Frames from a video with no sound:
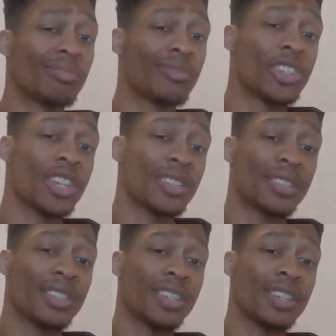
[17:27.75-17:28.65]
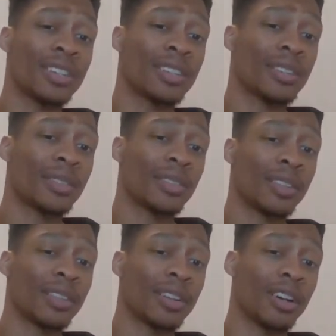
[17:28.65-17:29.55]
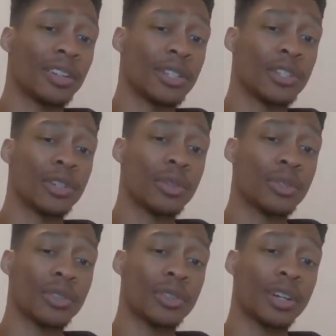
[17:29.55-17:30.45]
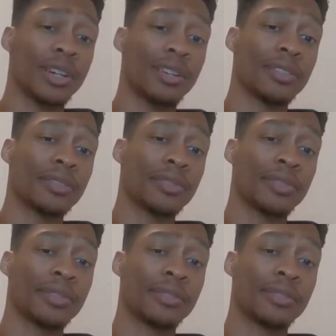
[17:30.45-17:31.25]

Gen Z are the children of